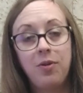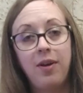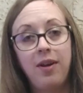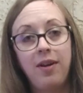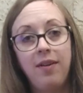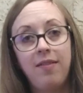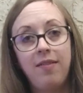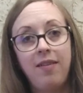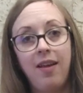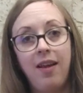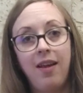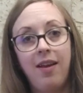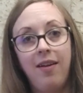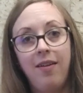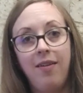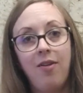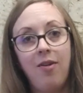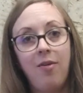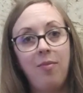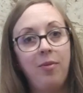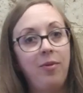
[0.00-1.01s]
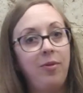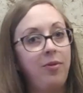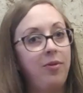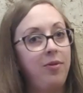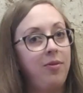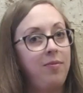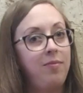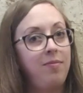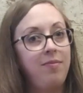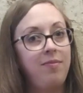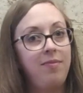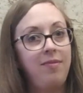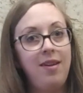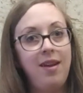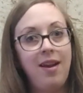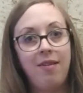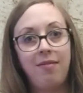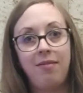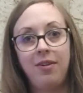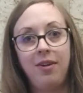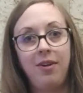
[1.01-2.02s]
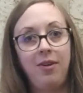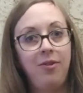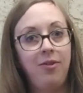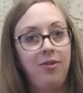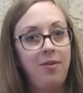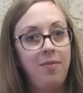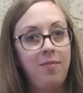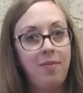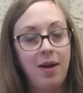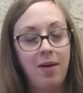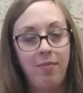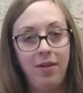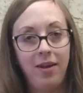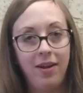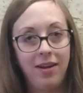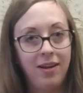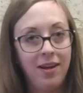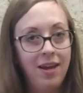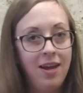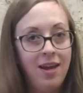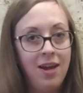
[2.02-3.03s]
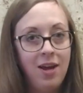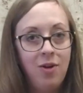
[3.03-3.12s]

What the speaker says: choice and almost never used in public